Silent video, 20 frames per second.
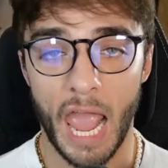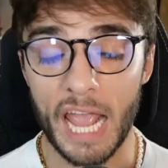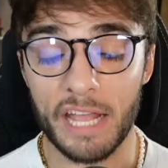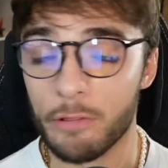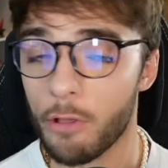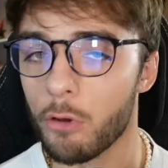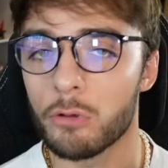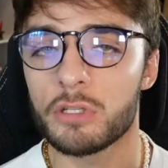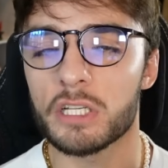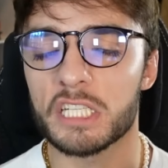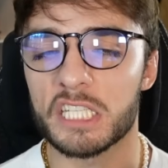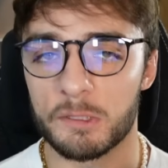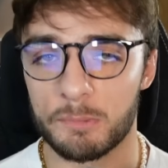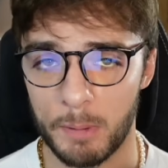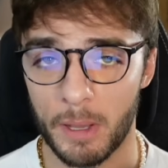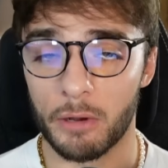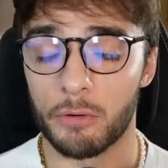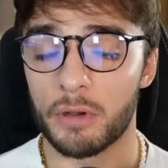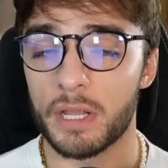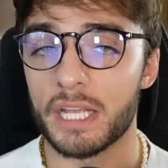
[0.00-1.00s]
and those
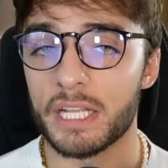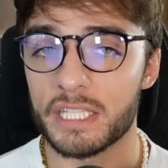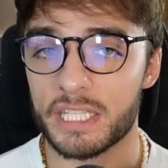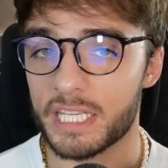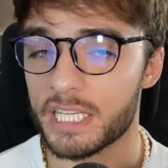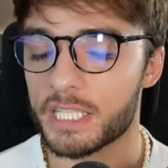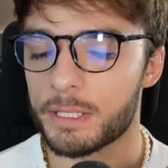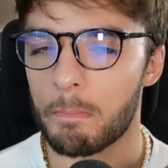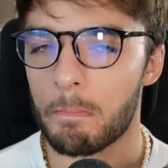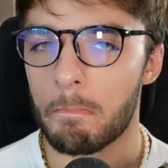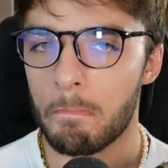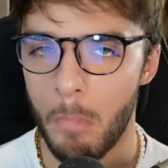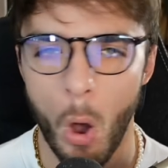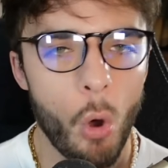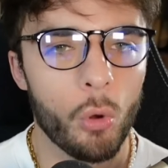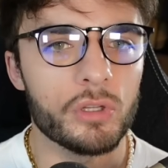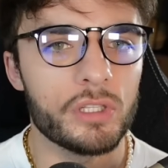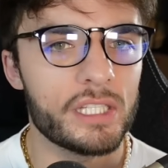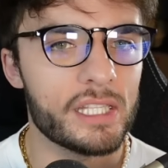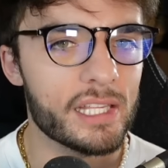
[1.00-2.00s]
experiences
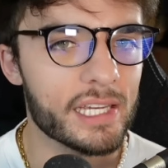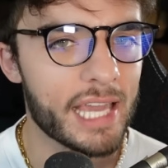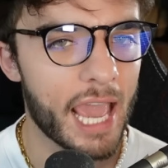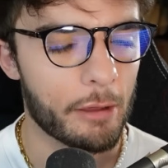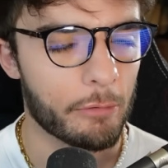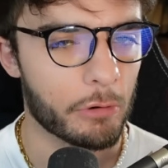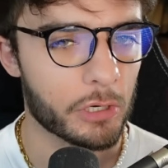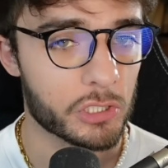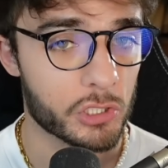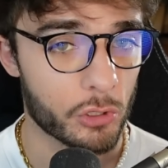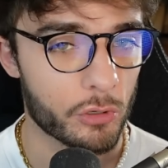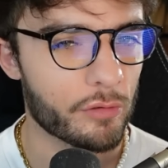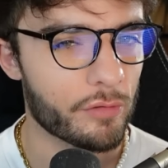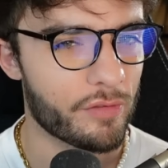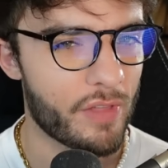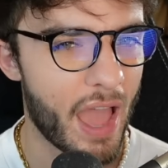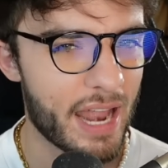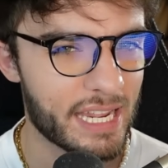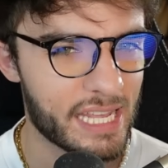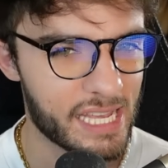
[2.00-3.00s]
molds the character
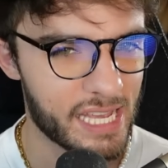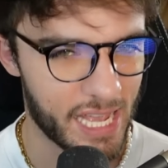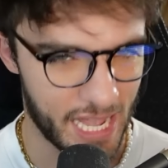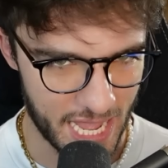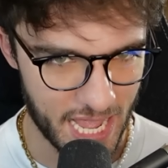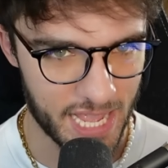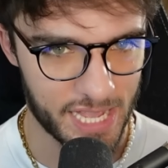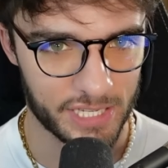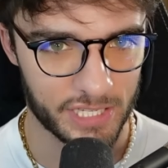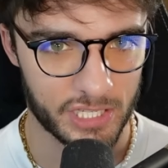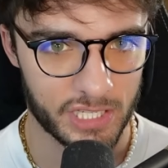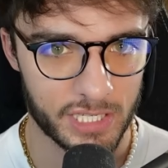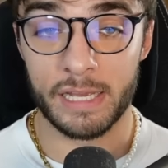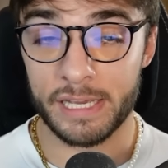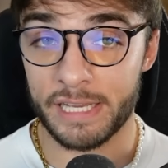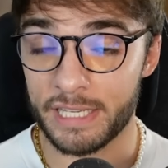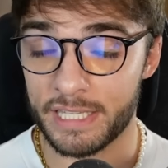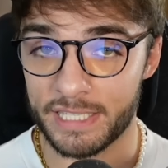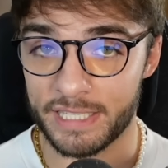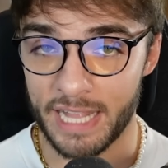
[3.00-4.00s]
that he is.
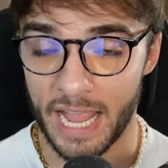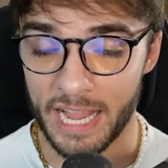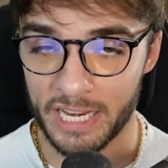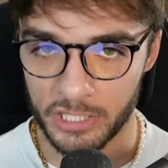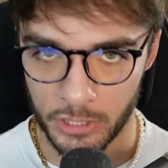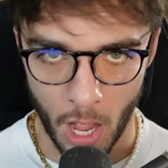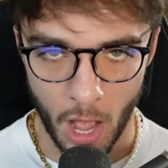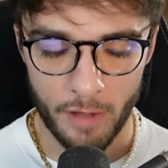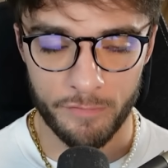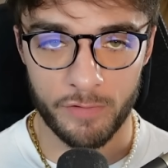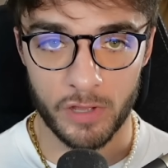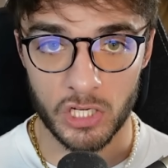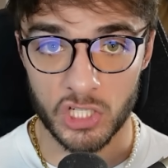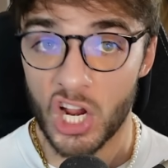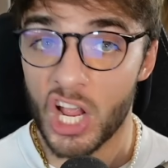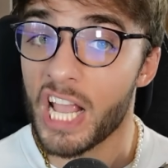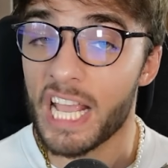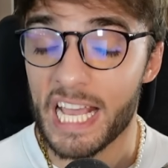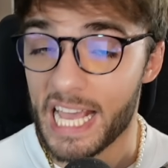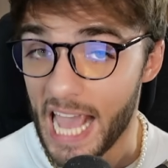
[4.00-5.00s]
He's standoffish,
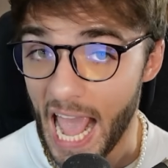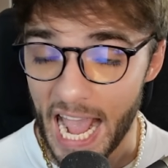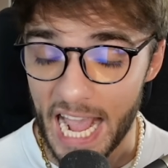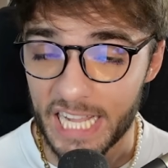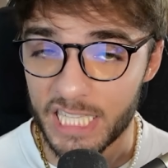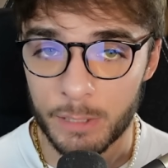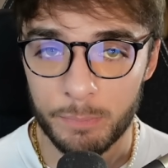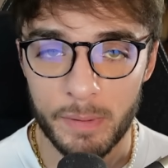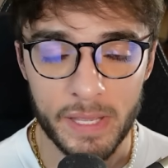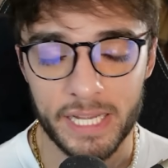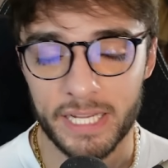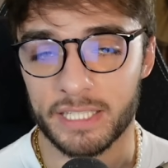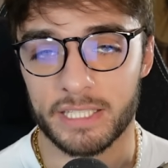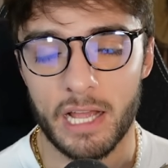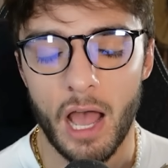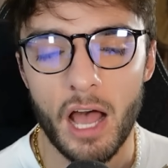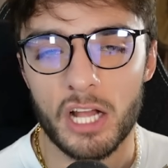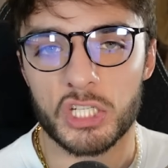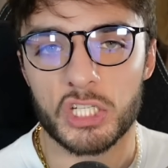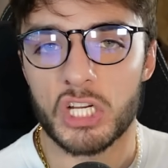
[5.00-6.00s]
he hates being
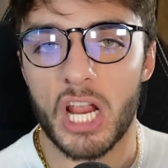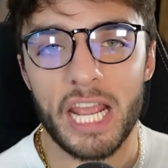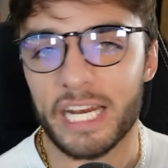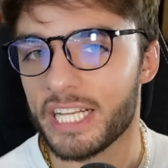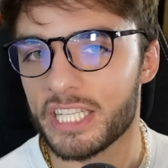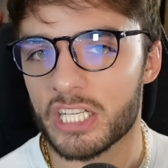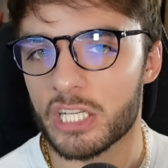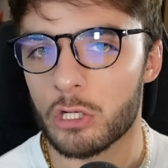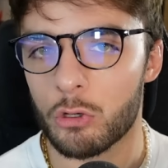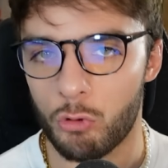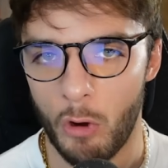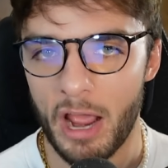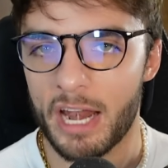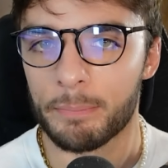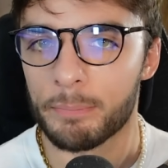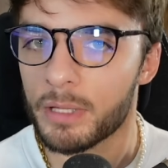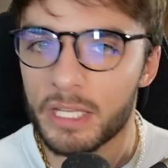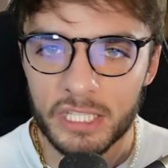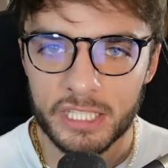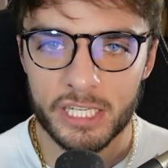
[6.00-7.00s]
touched, and he's
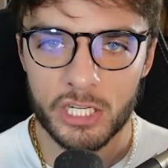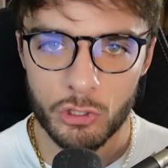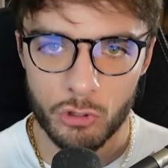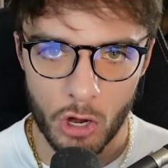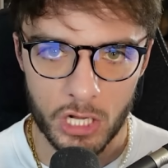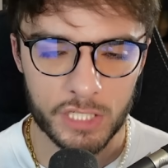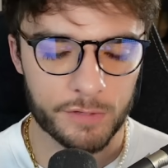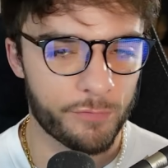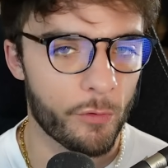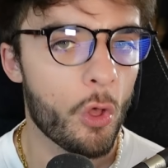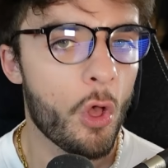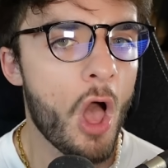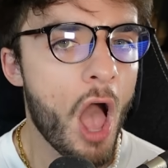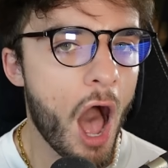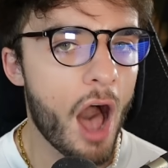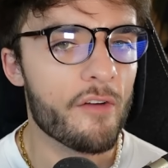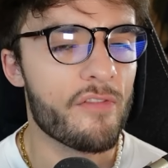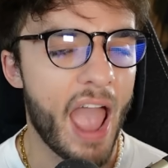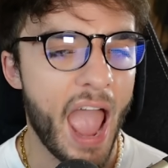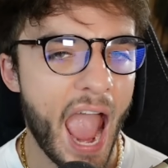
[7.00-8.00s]
incredibly distrustful
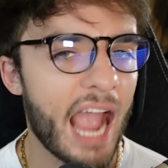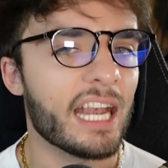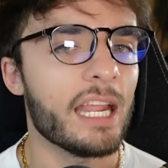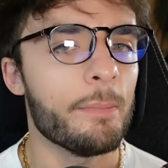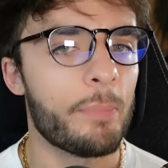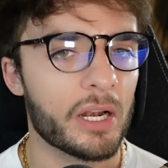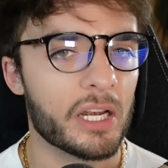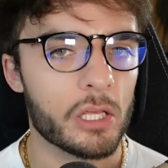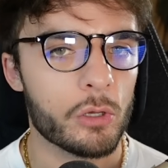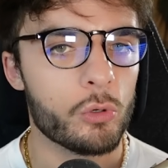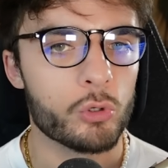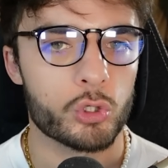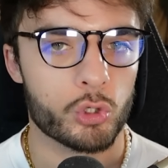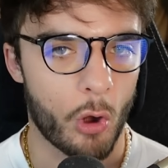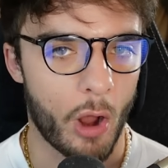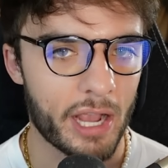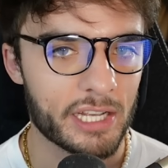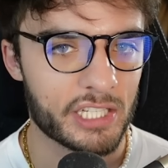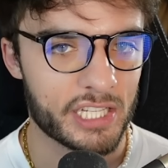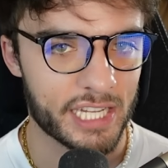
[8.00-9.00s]
of anybody who
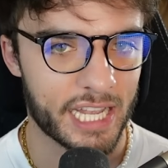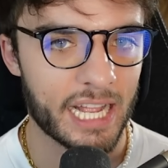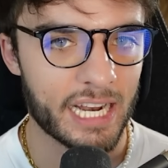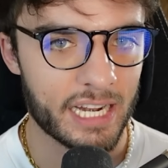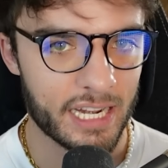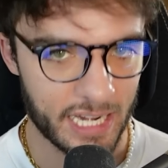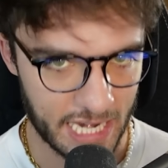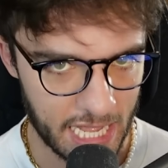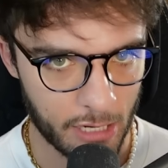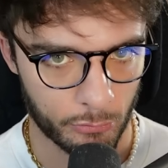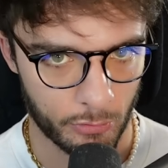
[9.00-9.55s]
tries to get near near